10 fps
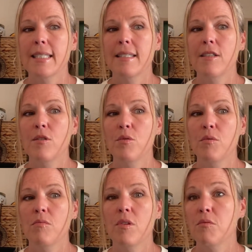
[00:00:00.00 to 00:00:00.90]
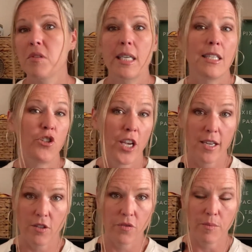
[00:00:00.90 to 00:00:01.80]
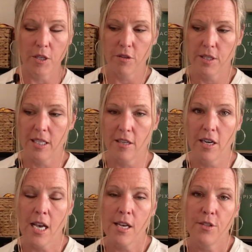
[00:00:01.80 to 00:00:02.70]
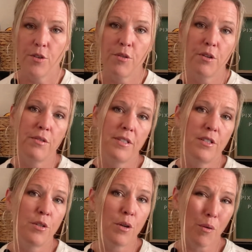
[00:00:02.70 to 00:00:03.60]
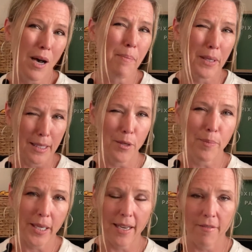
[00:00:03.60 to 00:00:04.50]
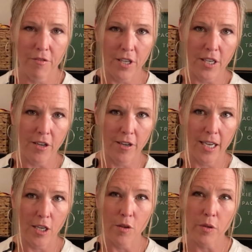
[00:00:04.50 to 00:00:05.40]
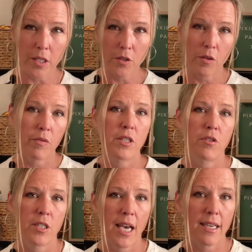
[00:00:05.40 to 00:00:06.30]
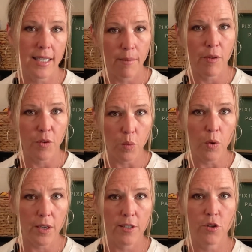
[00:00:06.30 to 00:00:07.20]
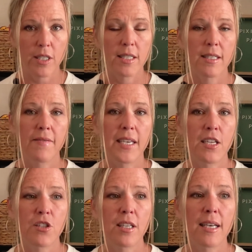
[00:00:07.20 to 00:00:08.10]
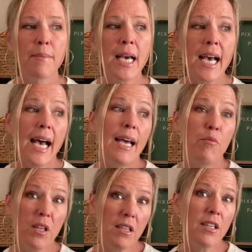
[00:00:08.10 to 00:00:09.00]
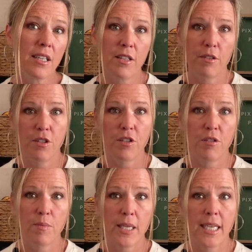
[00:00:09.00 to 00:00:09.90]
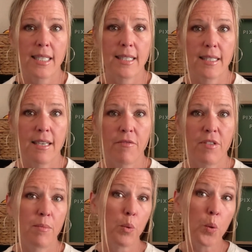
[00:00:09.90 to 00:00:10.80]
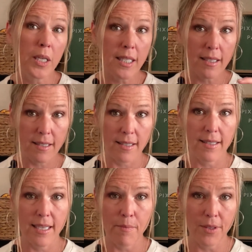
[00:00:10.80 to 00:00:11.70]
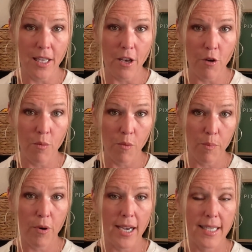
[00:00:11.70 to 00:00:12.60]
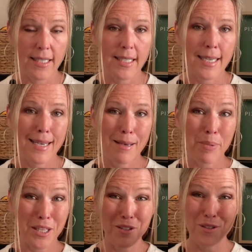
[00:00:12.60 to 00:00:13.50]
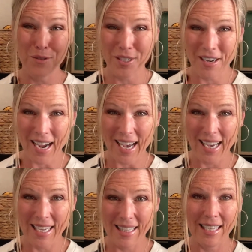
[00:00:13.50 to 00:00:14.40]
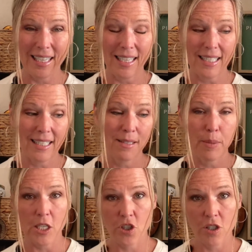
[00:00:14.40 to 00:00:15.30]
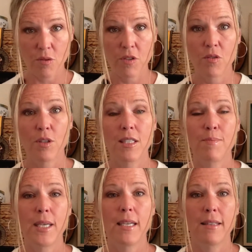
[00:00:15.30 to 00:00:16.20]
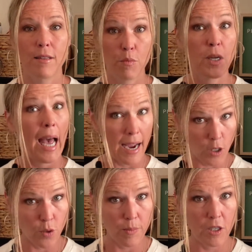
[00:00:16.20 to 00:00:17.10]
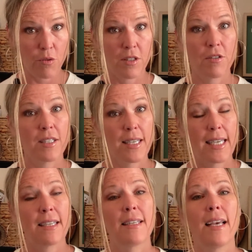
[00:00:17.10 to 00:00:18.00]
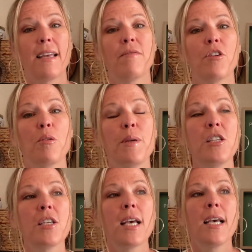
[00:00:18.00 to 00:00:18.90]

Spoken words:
those can change from year to year. So those do go up a little bit every year, and you can do your research ahead of time if you want to join Disney Vacation Club, and really look at those dues, because if the points seem low priced, but the dues are high, like at the beach resorts, the actual beach resorts like Hilton Head and Vero Beach,